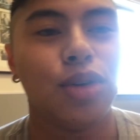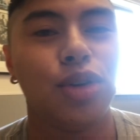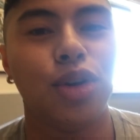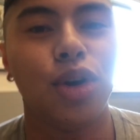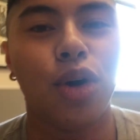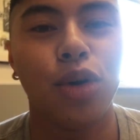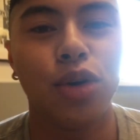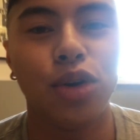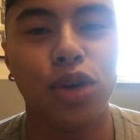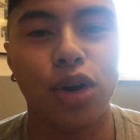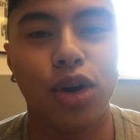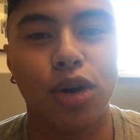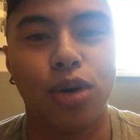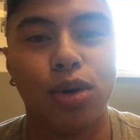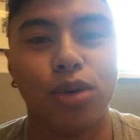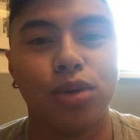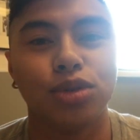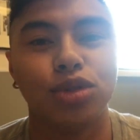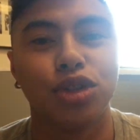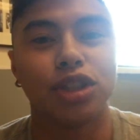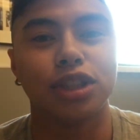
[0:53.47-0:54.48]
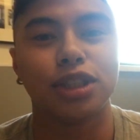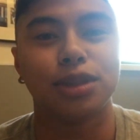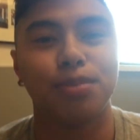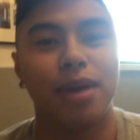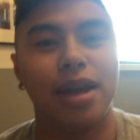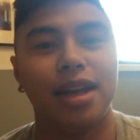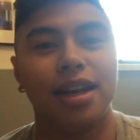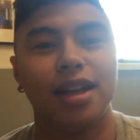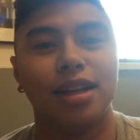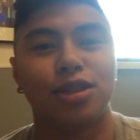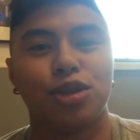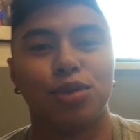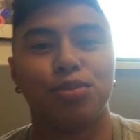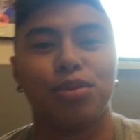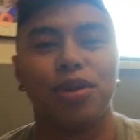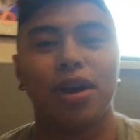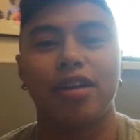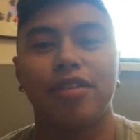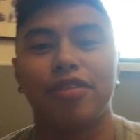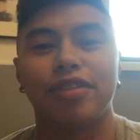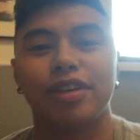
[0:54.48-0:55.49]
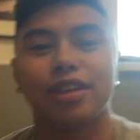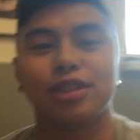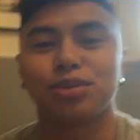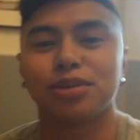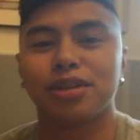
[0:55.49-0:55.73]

Yo, yo, just made it to breakfast